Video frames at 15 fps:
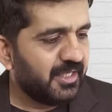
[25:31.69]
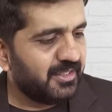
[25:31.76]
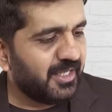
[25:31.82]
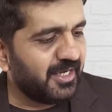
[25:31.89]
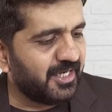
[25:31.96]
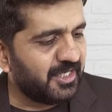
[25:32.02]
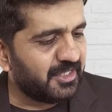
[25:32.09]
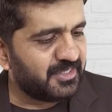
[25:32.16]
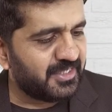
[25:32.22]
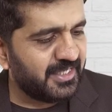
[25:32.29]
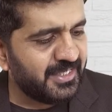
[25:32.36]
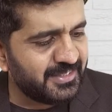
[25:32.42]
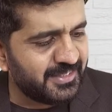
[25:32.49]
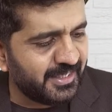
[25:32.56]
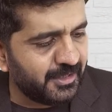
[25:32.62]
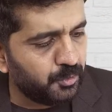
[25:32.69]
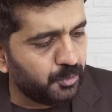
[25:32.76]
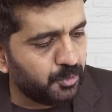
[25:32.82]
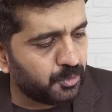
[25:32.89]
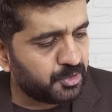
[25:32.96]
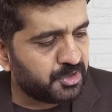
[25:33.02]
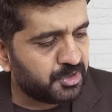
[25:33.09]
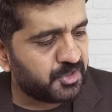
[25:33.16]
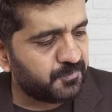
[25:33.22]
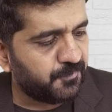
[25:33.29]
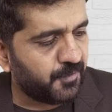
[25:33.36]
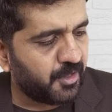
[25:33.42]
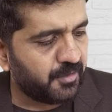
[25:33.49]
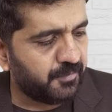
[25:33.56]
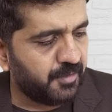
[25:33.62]
Then it is easy to use this
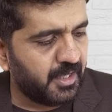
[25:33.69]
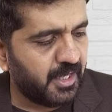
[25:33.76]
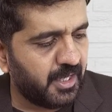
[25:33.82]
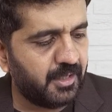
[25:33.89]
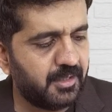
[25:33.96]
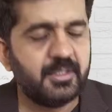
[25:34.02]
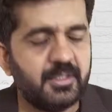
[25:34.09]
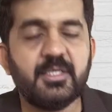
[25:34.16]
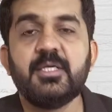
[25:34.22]
formula.